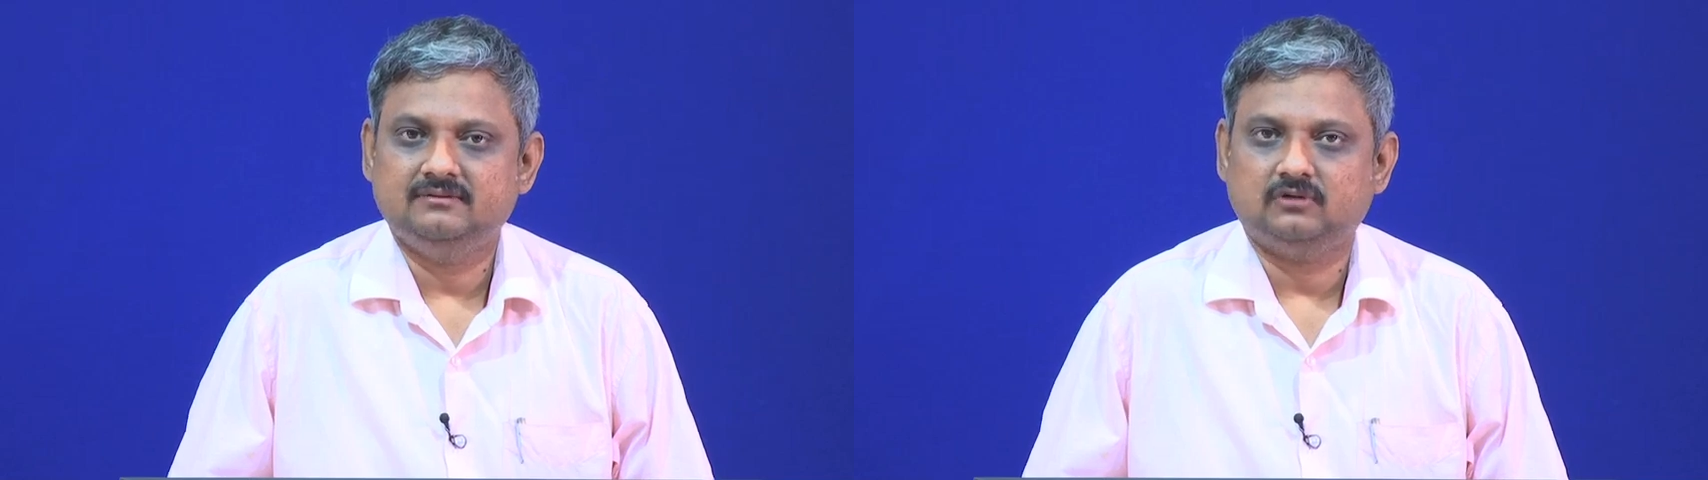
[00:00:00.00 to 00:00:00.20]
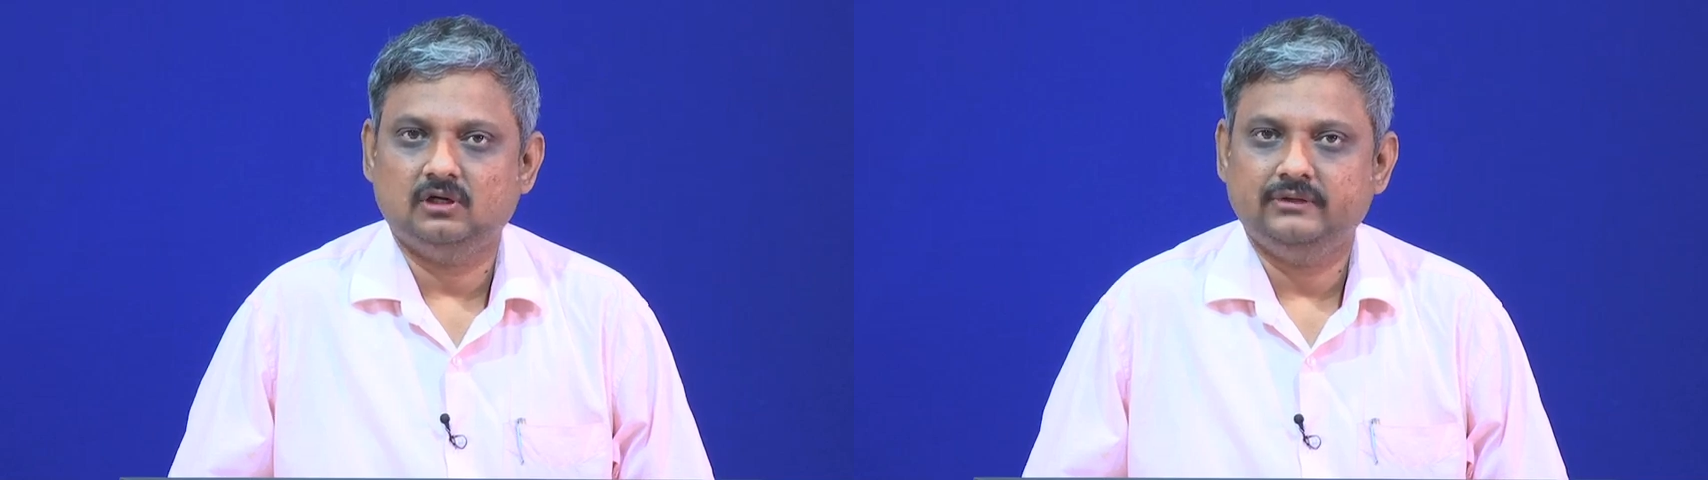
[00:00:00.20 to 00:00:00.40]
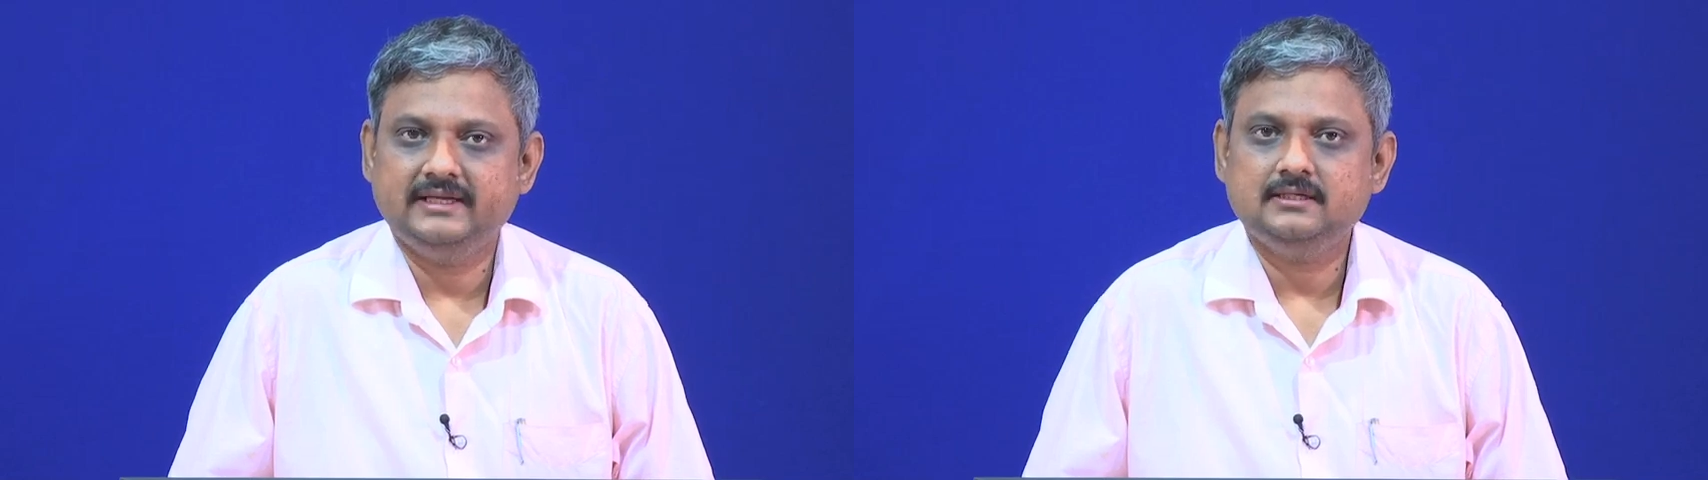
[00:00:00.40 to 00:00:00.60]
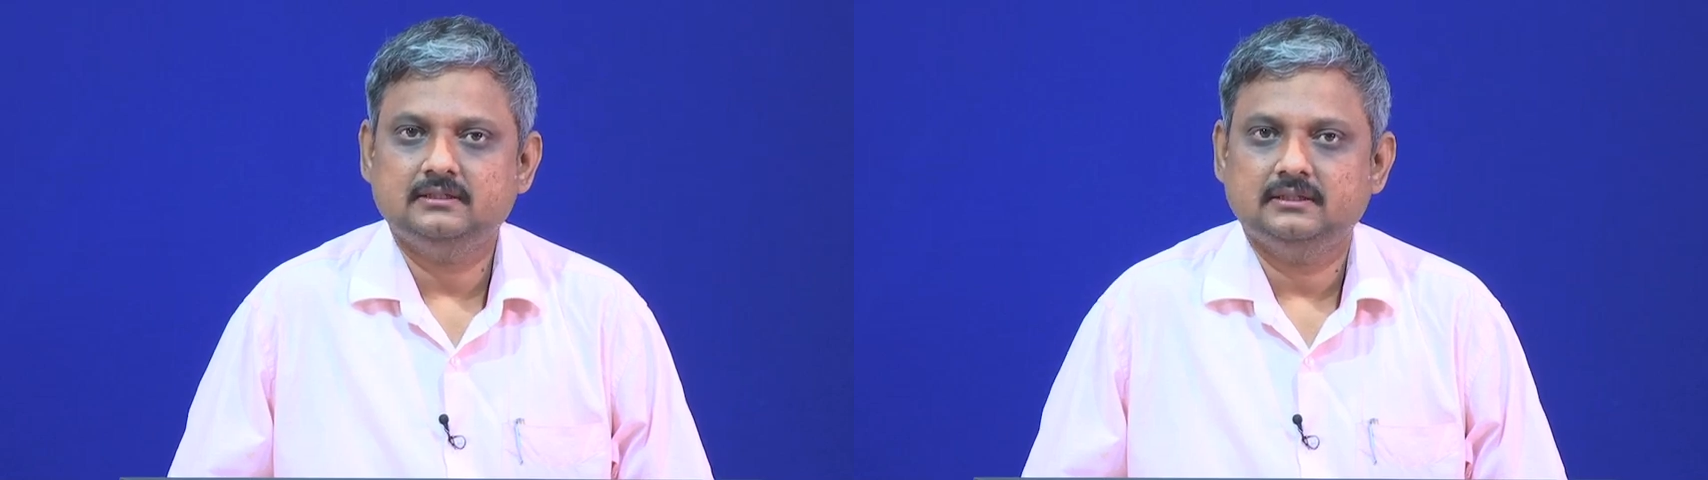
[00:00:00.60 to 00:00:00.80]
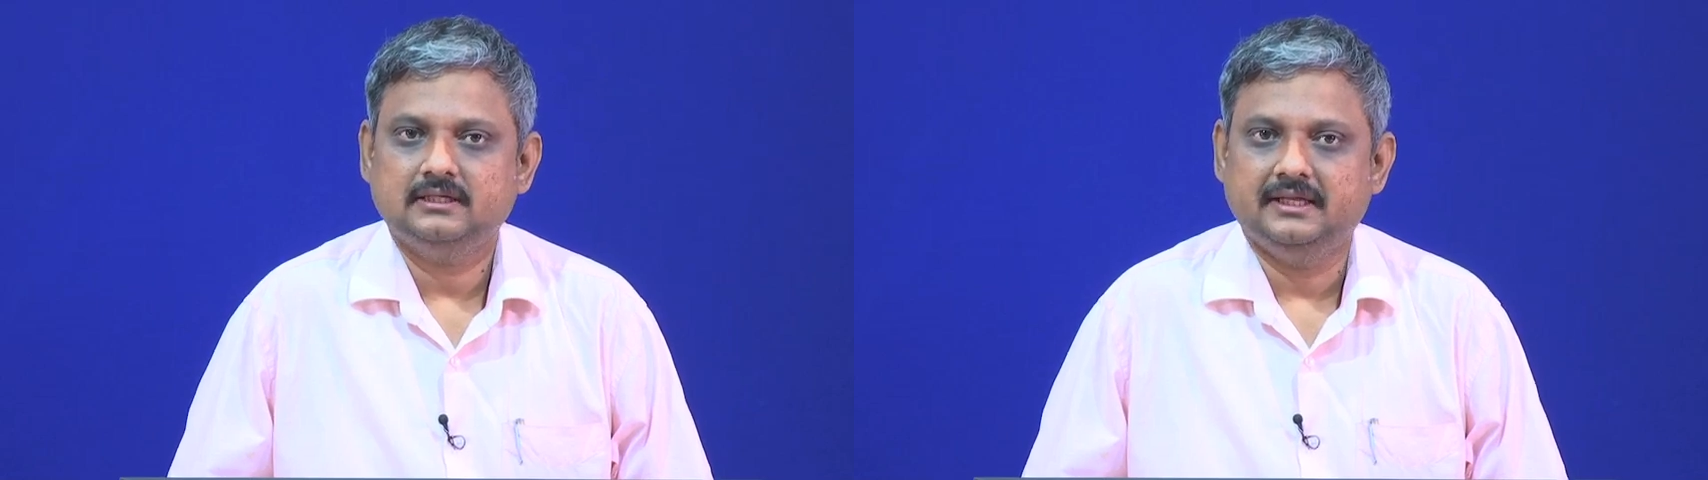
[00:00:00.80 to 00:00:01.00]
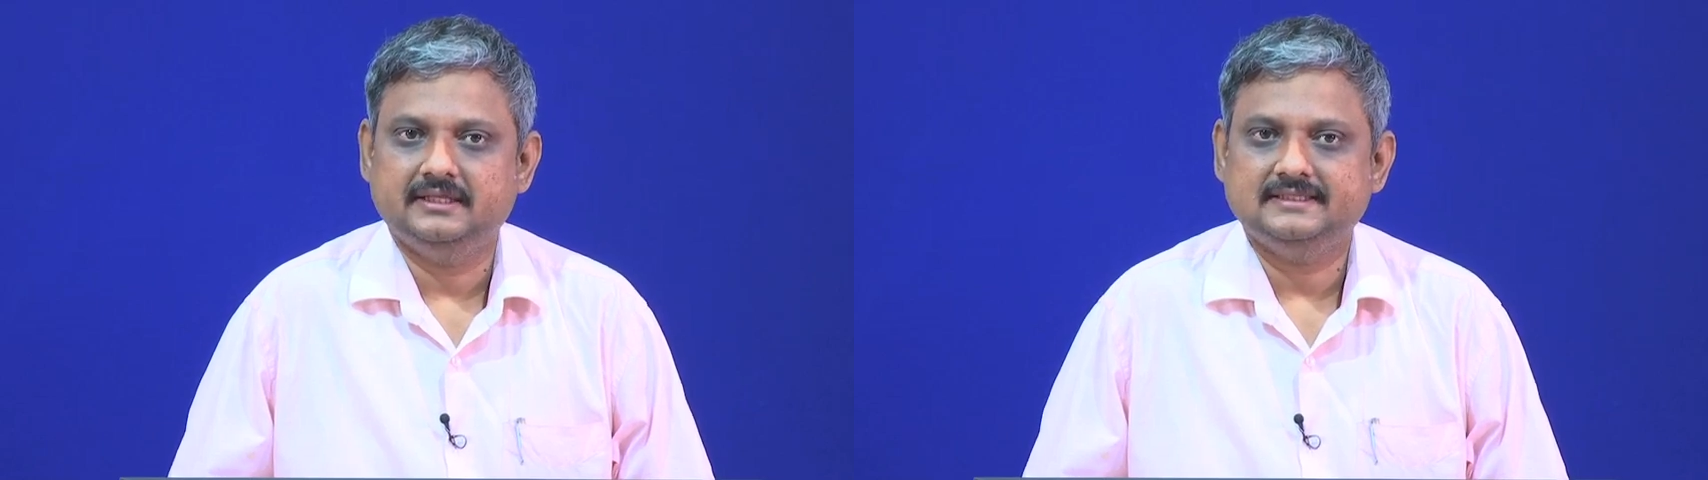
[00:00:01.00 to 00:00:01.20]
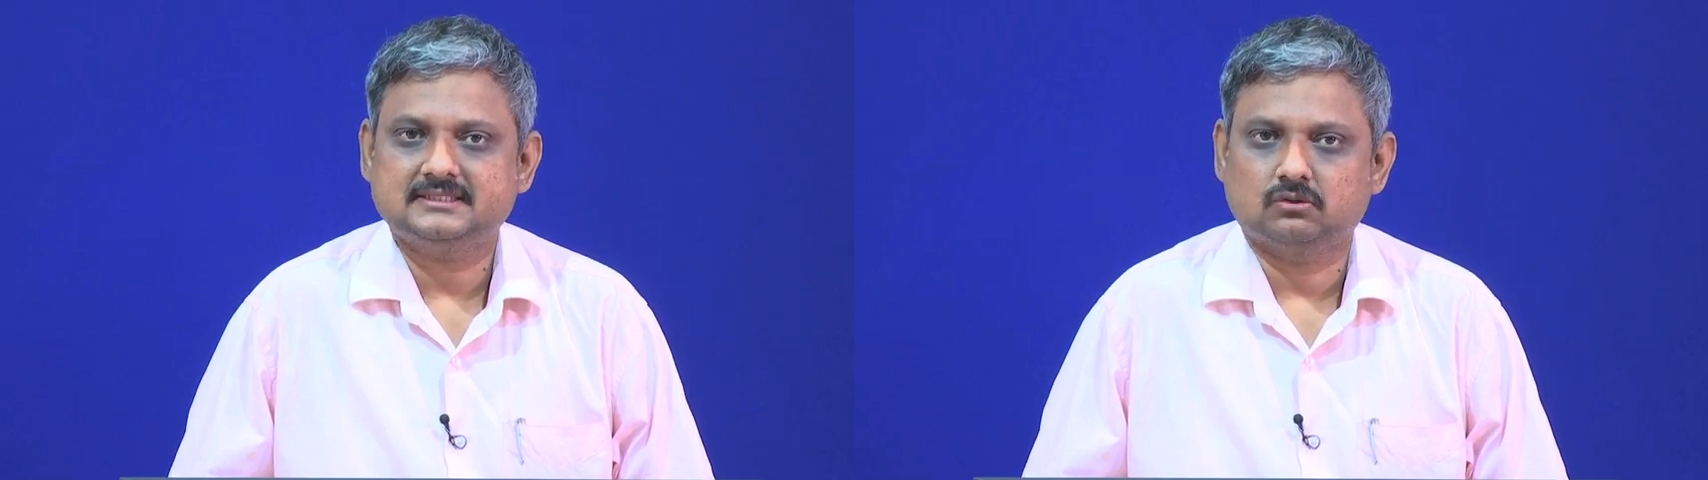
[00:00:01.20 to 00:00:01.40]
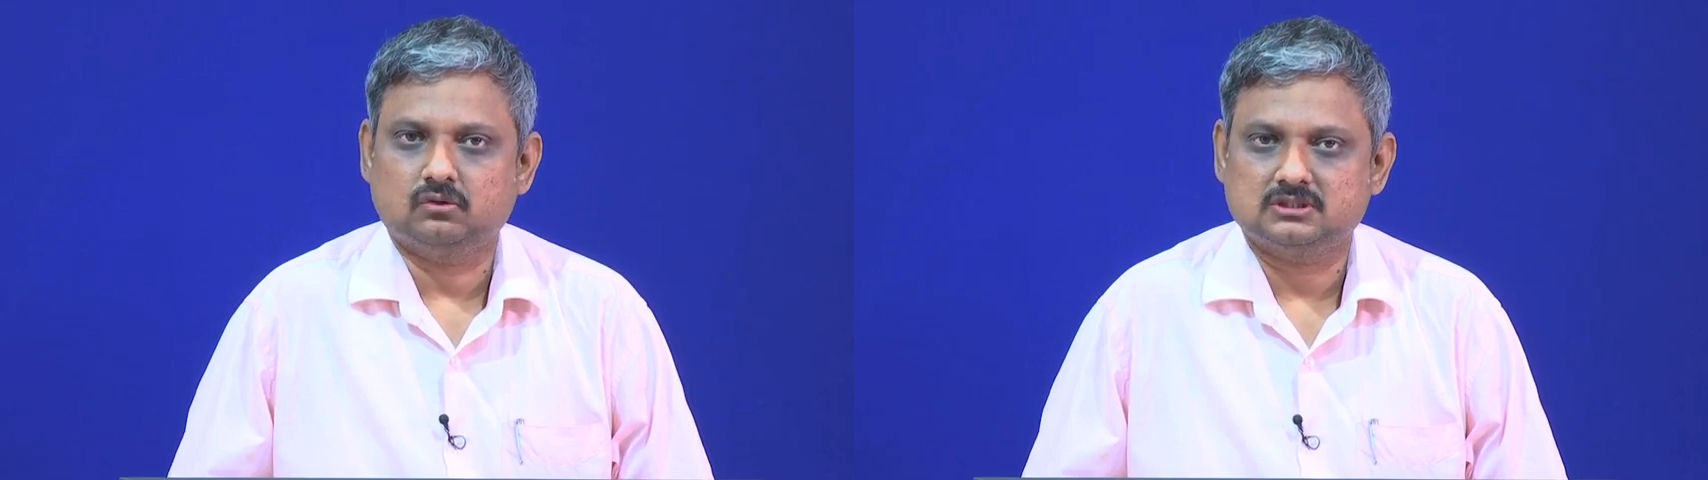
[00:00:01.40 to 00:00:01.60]
following in
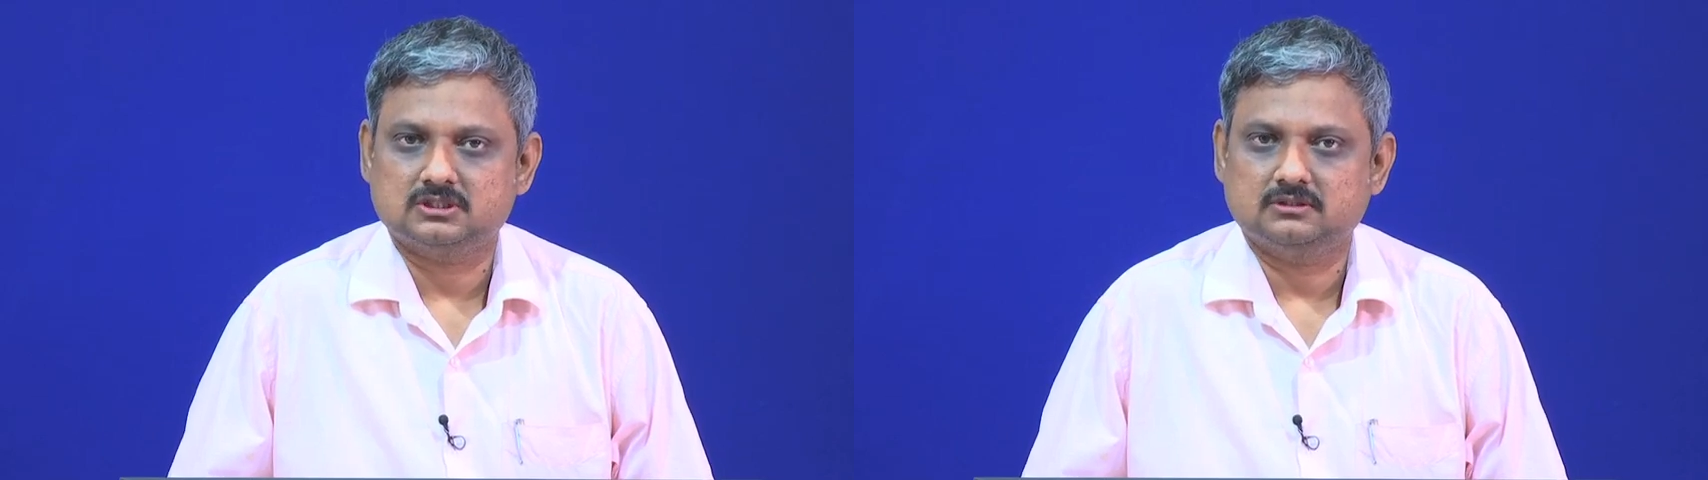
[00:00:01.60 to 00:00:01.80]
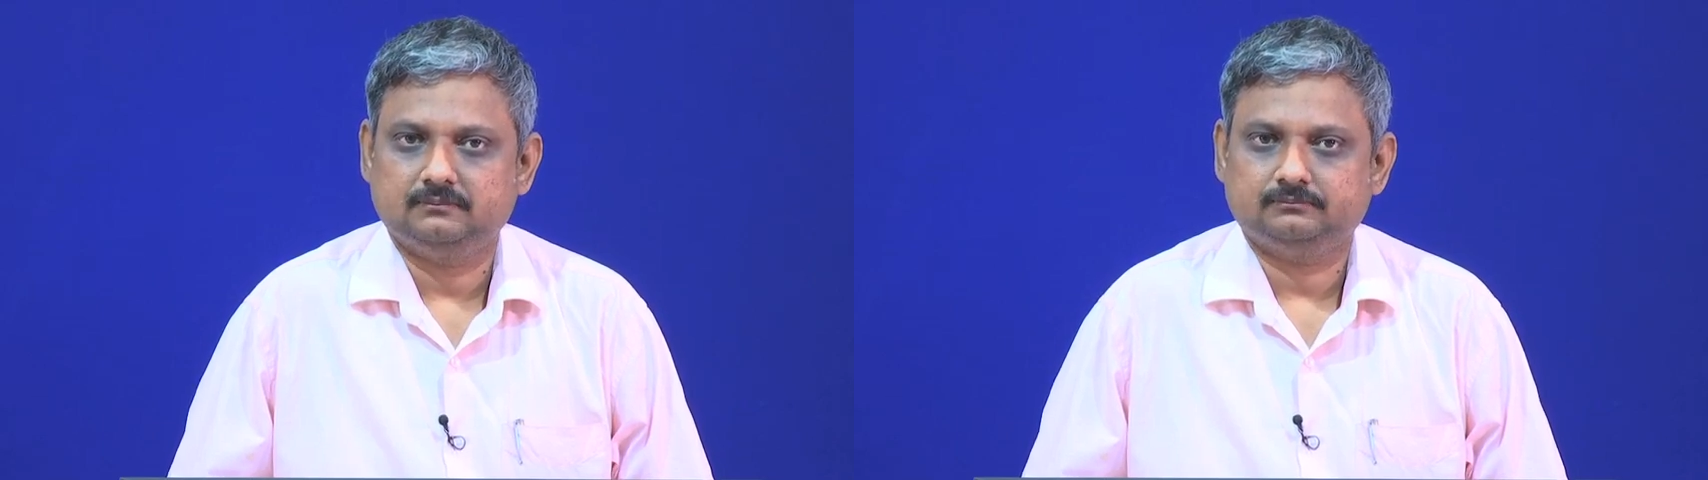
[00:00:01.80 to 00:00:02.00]
this course.